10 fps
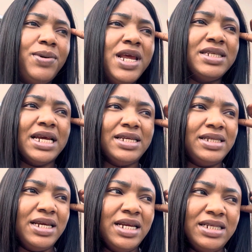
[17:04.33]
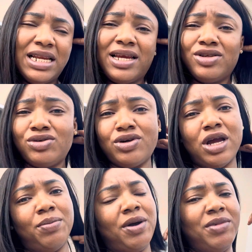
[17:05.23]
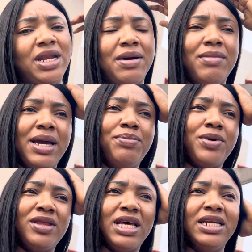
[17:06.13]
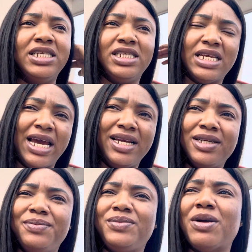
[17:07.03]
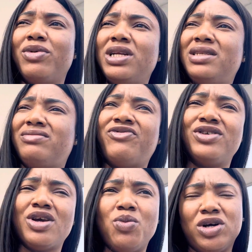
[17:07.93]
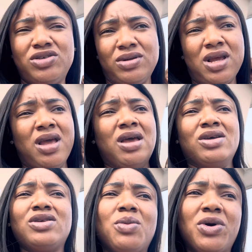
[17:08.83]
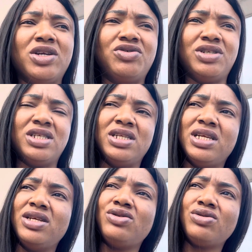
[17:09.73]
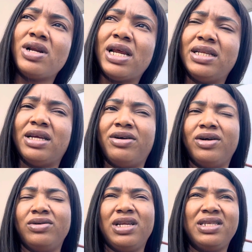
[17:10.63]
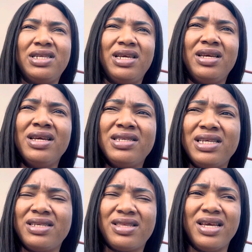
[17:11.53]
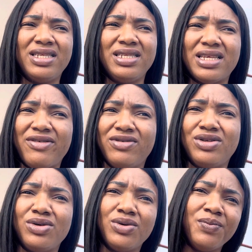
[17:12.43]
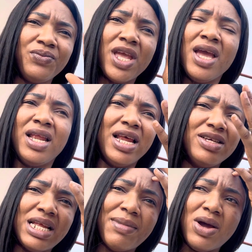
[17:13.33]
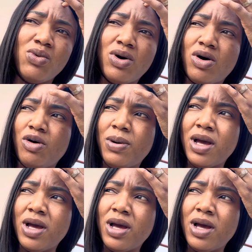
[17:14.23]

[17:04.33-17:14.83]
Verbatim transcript: place I stayed it's like a studio apartment that my brother designed but for somewhat some weird reason they took light around let's say 6 37 so that was time i woke up